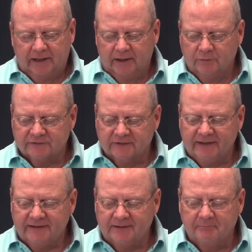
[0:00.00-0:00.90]
It was
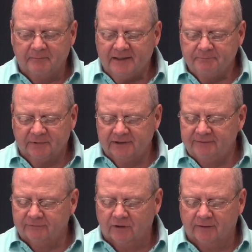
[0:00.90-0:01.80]
like the
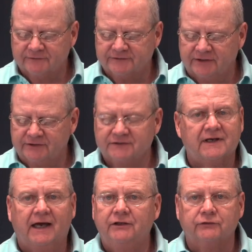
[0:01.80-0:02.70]
make-believe conversations
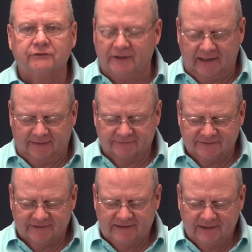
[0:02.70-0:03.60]
I used to have
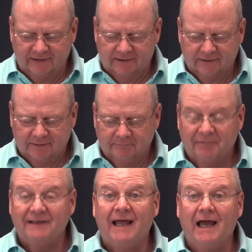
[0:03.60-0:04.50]
as a kid,
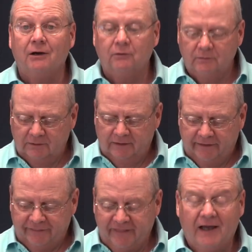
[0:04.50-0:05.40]
but now
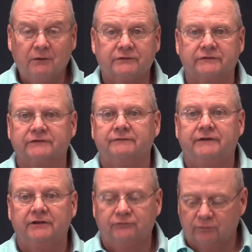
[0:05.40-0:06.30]
thousands of
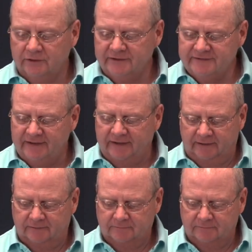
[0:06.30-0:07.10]
kids were listening.